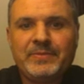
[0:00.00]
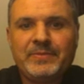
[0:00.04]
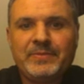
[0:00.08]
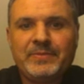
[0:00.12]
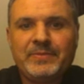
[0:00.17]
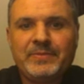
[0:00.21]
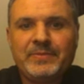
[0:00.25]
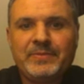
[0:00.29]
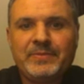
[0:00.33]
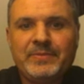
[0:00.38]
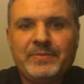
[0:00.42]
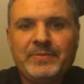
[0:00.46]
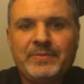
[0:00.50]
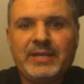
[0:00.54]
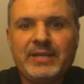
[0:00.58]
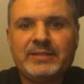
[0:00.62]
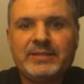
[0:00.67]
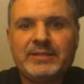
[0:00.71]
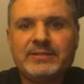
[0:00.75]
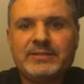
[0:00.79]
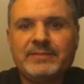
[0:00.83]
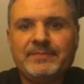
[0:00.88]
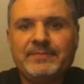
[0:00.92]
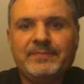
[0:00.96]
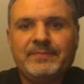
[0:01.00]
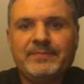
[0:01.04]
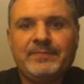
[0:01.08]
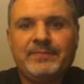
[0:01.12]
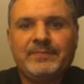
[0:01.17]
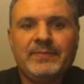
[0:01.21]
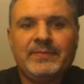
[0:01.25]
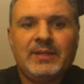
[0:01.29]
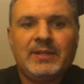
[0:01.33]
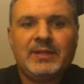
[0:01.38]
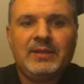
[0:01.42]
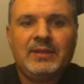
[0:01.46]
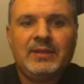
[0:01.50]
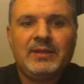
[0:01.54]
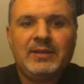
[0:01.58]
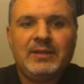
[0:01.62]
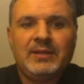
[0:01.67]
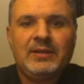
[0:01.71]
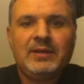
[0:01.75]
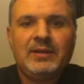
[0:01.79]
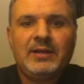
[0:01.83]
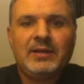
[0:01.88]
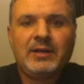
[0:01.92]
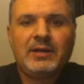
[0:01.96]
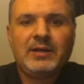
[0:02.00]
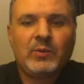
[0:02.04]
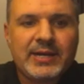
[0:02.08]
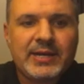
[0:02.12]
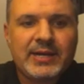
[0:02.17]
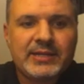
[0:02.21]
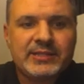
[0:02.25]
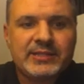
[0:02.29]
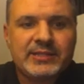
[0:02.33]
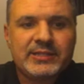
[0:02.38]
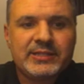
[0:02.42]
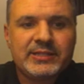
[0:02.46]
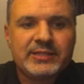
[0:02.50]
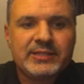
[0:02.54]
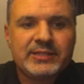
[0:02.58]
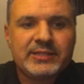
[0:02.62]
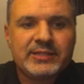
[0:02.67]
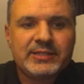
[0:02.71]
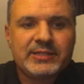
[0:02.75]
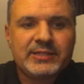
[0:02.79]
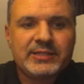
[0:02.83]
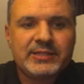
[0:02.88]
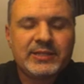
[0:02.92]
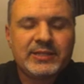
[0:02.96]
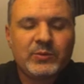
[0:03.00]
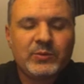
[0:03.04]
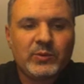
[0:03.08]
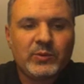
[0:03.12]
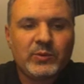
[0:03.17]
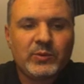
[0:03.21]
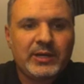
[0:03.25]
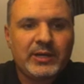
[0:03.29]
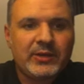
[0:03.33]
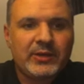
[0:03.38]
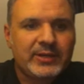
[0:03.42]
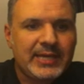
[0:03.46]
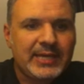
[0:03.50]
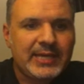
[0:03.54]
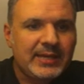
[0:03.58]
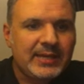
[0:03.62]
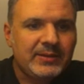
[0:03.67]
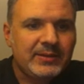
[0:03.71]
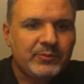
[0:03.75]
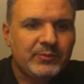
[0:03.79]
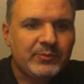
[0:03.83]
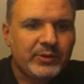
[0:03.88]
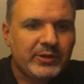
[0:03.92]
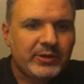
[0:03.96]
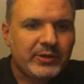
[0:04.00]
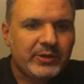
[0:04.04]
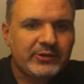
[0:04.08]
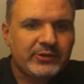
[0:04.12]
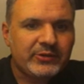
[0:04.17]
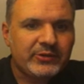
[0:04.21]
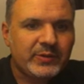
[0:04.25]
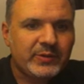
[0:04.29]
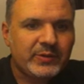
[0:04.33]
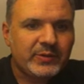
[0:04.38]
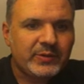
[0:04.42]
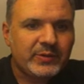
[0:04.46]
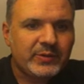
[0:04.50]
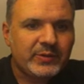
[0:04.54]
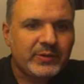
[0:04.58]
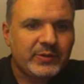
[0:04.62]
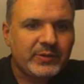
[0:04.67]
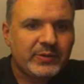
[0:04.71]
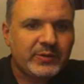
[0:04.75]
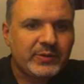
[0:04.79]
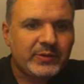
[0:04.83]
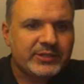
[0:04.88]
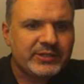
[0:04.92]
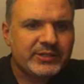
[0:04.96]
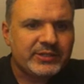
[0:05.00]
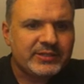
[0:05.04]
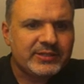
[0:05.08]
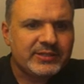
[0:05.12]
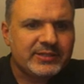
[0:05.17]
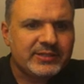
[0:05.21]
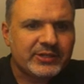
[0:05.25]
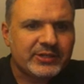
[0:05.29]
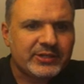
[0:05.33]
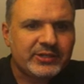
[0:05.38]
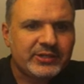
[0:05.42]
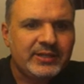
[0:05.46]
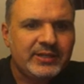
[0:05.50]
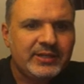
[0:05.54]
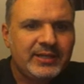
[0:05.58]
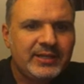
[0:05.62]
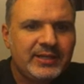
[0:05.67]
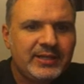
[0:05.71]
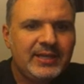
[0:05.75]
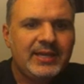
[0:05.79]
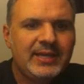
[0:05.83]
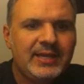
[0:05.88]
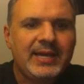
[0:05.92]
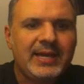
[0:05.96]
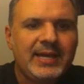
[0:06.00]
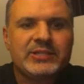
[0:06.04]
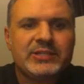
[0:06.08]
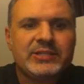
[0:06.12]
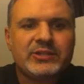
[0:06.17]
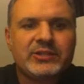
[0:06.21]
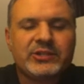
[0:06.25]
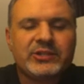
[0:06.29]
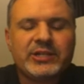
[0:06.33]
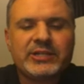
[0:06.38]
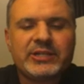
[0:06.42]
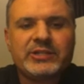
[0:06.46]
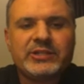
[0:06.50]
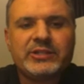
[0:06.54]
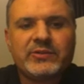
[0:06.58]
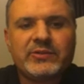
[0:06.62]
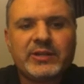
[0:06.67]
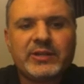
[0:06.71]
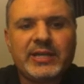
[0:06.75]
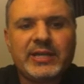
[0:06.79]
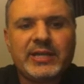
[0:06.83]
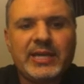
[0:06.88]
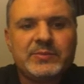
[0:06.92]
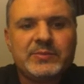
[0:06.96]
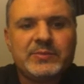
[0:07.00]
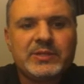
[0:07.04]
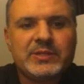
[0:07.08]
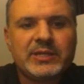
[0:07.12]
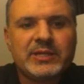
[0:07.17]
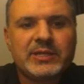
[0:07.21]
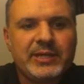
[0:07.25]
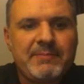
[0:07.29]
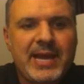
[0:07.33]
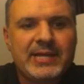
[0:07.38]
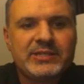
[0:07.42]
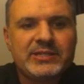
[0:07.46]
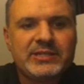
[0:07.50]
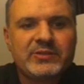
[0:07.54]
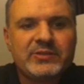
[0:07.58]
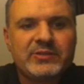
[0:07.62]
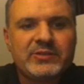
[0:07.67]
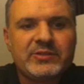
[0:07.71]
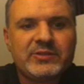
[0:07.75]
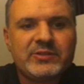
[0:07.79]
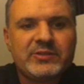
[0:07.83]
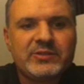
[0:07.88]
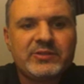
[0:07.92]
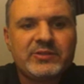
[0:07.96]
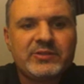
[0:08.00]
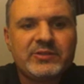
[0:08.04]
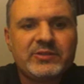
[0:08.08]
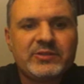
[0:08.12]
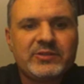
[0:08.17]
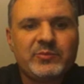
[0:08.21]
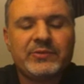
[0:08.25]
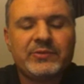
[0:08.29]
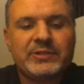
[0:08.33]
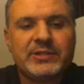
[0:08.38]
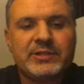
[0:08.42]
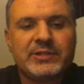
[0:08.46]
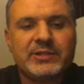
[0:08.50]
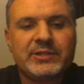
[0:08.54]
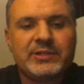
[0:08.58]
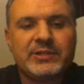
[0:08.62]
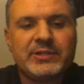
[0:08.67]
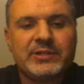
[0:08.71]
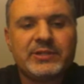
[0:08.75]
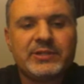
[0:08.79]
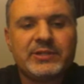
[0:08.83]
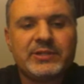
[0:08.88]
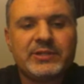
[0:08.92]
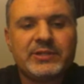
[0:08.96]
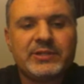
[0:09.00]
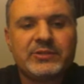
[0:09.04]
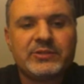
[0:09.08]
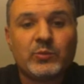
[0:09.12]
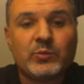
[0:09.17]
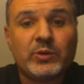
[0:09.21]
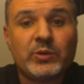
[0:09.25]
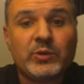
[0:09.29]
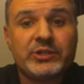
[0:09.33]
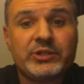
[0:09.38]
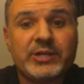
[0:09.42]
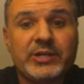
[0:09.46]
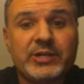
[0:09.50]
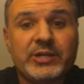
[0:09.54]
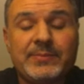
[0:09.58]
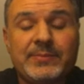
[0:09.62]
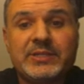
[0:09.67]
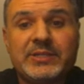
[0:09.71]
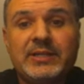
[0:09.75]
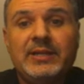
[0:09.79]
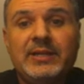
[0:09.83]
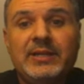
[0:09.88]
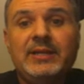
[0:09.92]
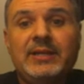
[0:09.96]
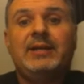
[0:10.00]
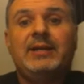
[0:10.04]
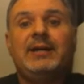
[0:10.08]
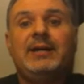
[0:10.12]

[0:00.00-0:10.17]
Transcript: Okay, thanks. Uh, while he's doing that, I see one other game, one other question down there in the questions section. Any suggestions for games that could be played by a mass of people at conferences or workshops?